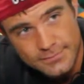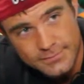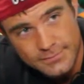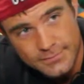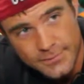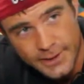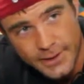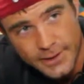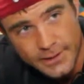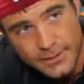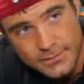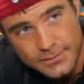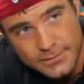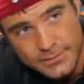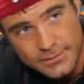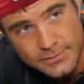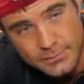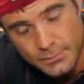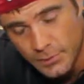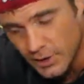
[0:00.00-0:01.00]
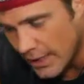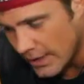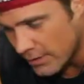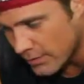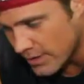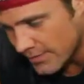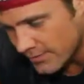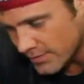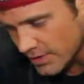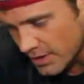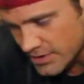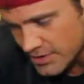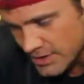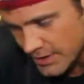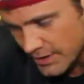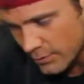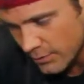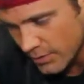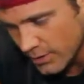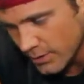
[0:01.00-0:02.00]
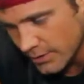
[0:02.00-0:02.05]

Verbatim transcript: Yeah. But I don't have nuts anywhere on